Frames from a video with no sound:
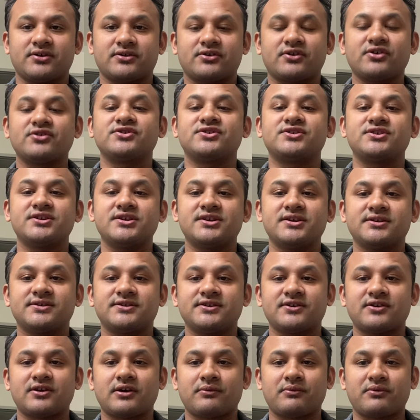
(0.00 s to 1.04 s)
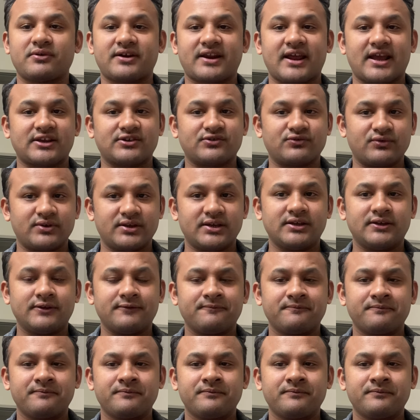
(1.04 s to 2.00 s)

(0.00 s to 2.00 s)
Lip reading: consideration of a tax owing